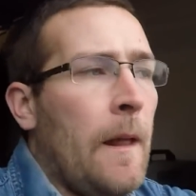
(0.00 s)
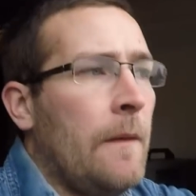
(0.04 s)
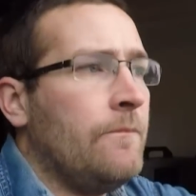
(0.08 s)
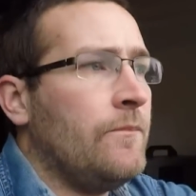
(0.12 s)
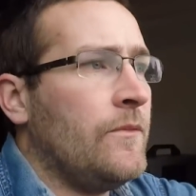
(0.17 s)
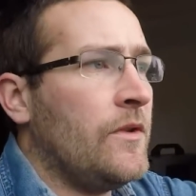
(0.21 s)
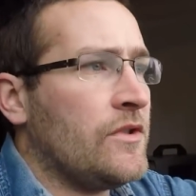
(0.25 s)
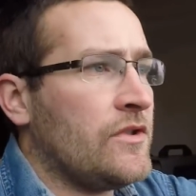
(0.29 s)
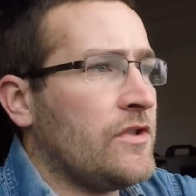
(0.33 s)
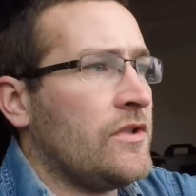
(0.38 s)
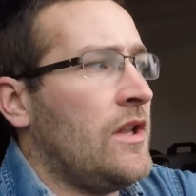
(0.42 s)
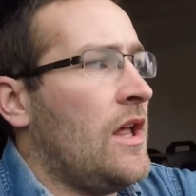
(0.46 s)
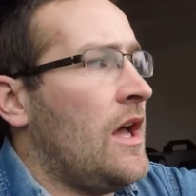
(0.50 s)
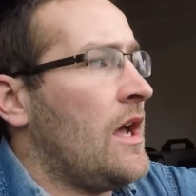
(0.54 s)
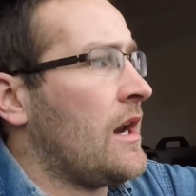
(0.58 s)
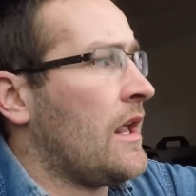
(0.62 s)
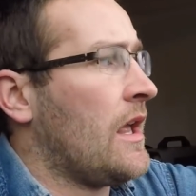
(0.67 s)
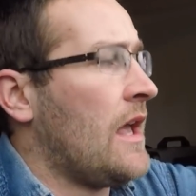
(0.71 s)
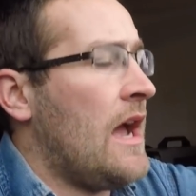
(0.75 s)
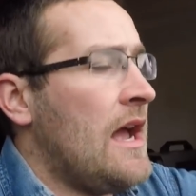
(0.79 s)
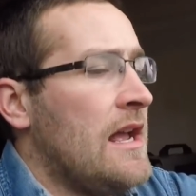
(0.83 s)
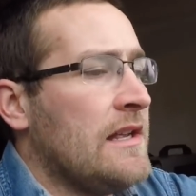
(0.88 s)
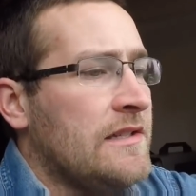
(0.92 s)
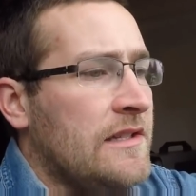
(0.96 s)
There's a lot of
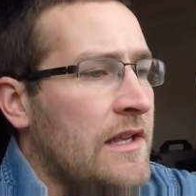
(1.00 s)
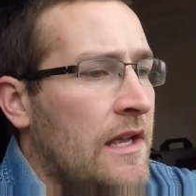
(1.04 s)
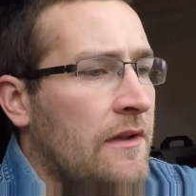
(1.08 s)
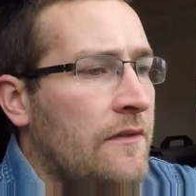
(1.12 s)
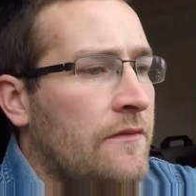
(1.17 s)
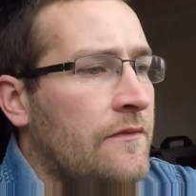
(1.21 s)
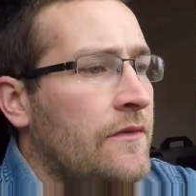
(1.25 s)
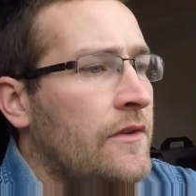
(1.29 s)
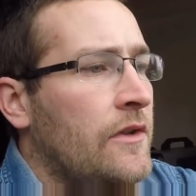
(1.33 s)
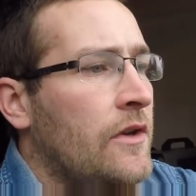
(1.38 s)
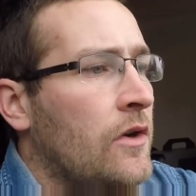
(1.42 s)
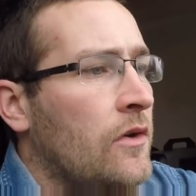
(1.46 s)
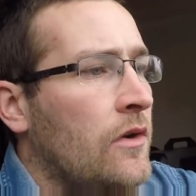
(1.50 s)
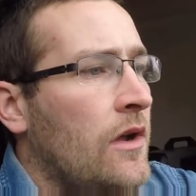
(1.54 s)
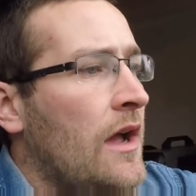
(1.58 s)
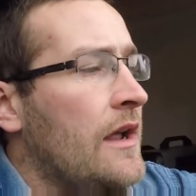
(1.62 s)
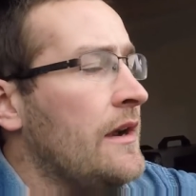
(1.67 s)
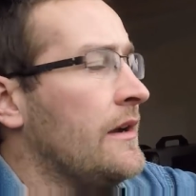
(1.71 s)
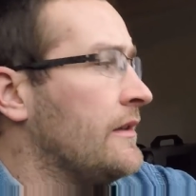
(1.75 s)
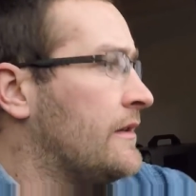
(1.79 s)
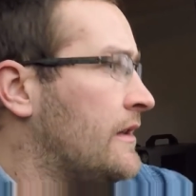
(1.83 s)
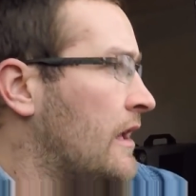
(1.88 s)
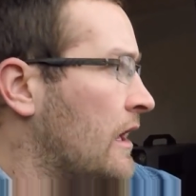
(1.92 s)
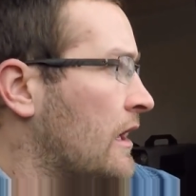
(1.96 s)
guys that have, you know,
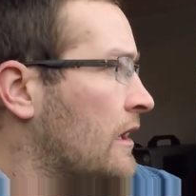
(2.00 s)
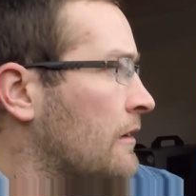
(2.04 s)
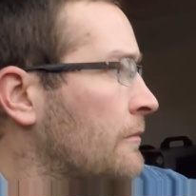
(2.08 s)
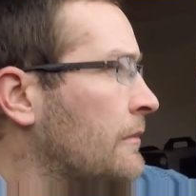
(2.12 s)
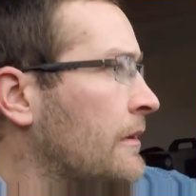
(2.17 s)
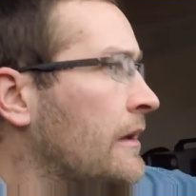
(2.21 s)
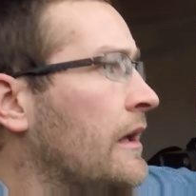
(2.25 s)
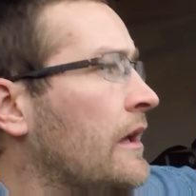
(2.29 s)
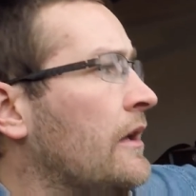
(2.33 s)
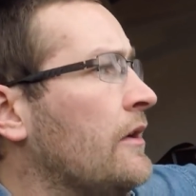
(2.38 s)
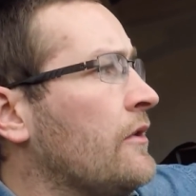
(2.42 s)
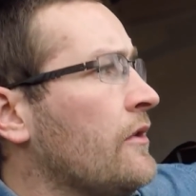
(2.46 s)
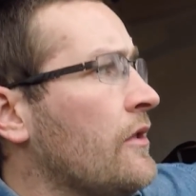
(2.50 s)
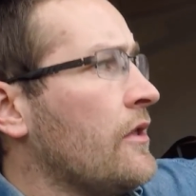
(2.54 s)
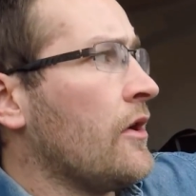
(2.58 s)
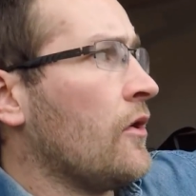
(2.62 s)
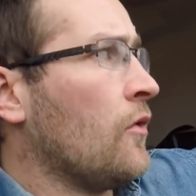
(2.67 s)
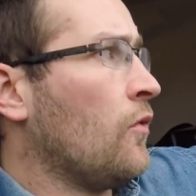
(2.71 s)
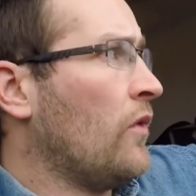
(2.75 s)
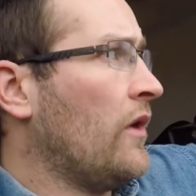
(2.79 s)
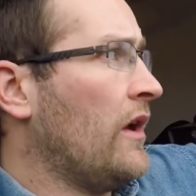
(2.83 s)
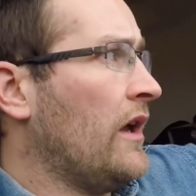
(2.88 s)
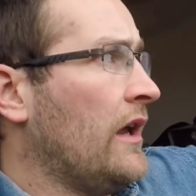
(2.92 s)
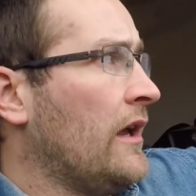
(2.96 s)
kind of taken me under their
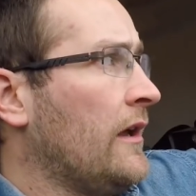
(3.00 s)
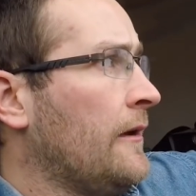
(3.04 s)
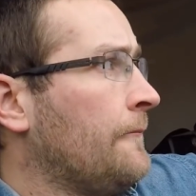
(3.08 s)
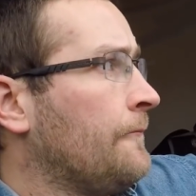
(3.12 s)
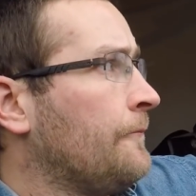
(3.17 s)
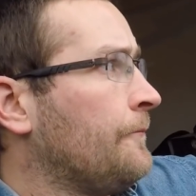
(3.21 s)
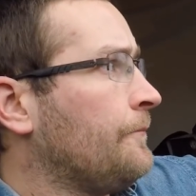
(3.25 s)
wing.